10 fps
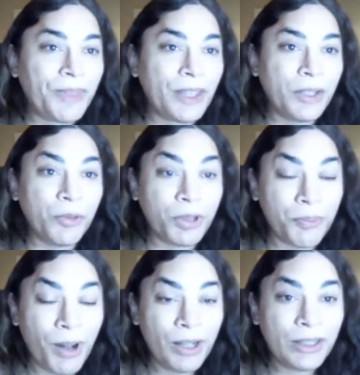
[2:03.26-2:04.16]
was
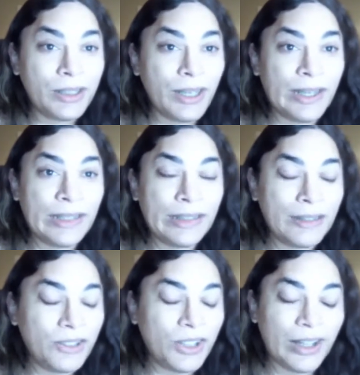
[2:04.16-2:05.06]
smart, and
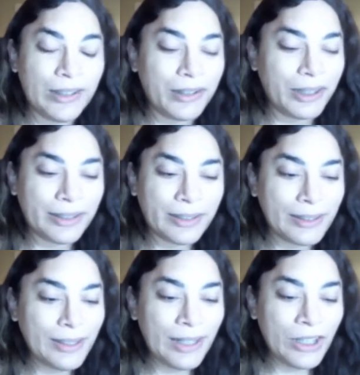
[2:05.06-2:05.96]
she had
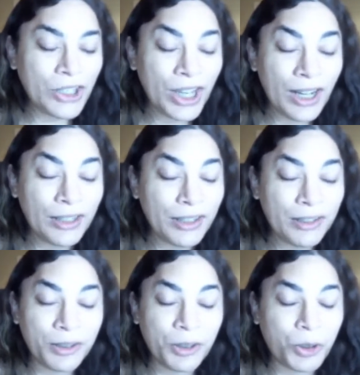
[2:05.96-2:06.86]

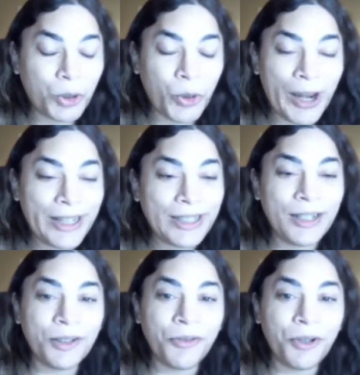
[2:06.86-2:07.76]
a great
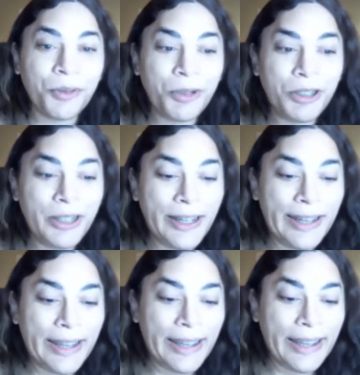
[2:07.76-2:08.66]
sense of humor,
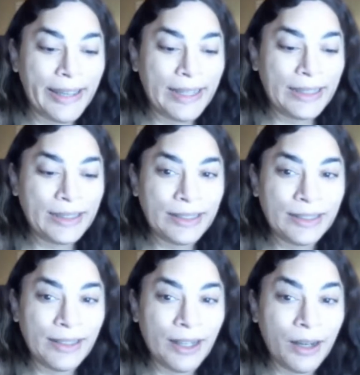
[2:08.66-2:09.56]

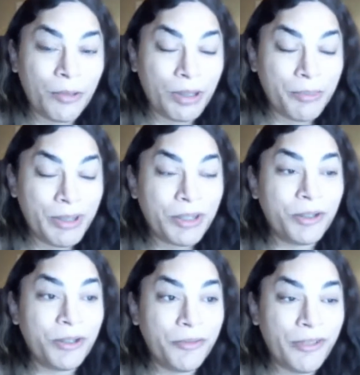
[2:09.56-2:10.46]
and I will miss
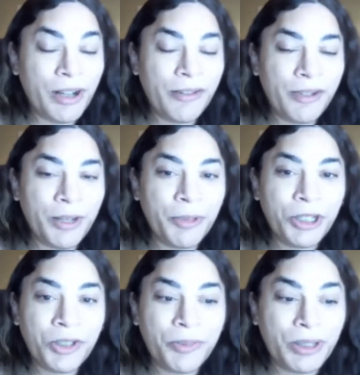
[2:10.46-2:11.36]
her very, very
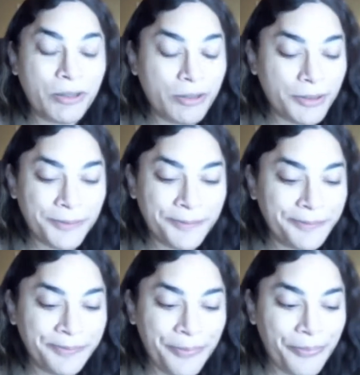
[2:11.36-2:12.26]
much, because
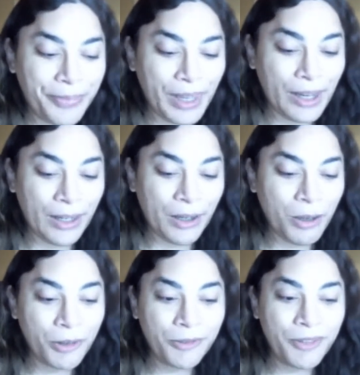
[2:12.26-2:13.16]
I
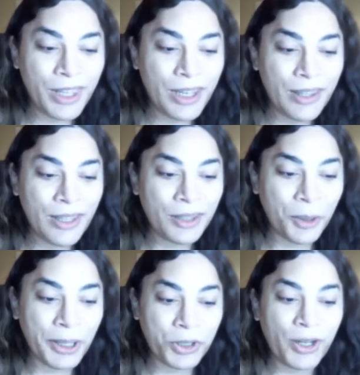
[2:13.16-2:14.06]
loved the
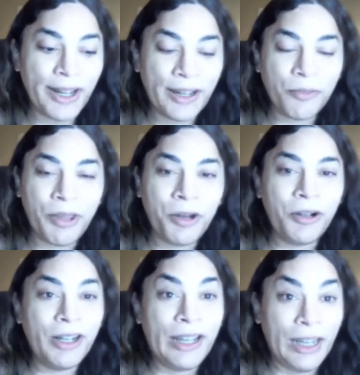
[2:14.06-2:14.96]
interaction I had with
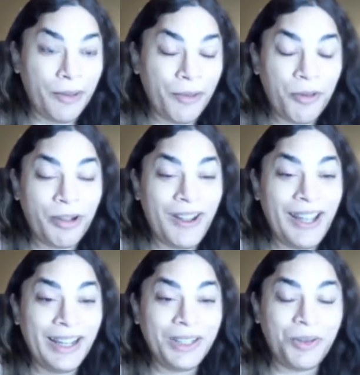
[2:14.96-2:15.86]
her, even though I
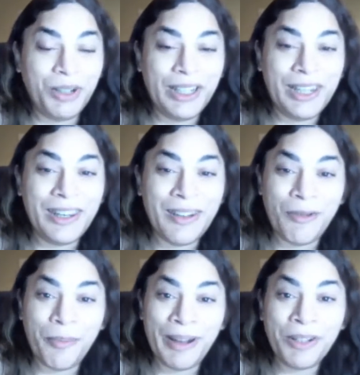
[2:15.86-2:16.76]
actually never
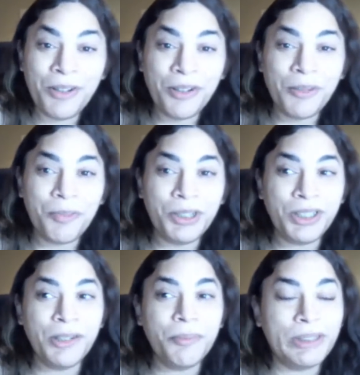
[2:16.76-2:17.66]
met her in
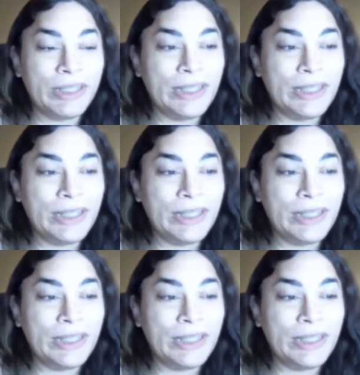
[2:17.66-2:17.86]
person. But